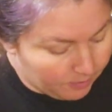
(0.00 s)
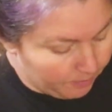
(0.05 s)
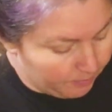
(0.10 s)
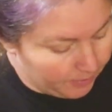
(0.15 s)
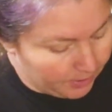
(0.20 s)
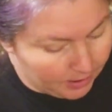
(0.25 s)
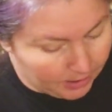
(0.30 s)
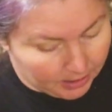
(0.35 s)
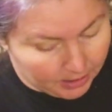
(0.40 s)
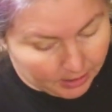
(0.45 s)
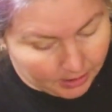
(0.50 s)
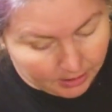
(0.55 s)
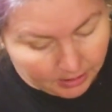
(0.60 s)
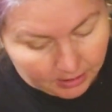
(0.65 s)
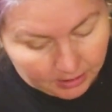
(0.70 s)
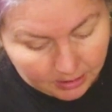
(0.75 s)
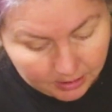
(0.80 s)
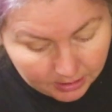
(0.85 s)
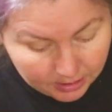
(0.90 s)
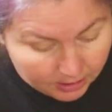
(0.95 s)
But yeah,
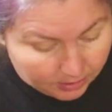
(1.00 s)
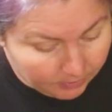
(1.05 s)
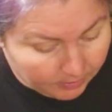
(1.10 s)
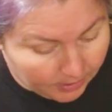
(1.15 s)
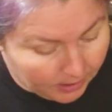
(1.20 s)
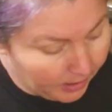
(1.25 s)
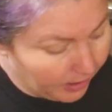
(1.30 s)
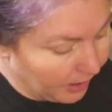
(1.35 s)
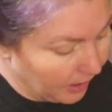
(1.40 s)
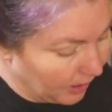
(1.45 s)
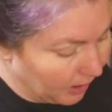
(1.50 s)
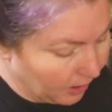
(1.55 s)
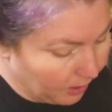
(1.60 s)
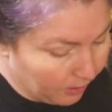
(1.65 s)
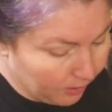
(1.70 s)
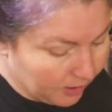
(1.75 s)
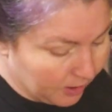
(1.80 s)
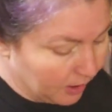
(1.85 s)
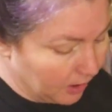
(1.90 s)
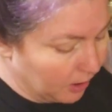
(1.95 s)
so we got
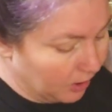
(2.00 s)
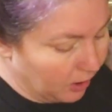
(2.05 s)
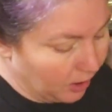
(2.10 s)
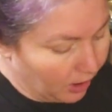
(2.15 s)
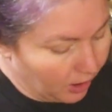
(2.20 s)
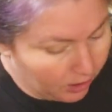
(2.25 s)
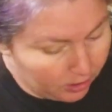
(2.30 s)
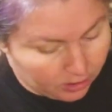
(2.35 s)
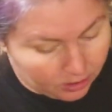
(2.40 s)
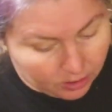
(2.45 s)
those and the dogs,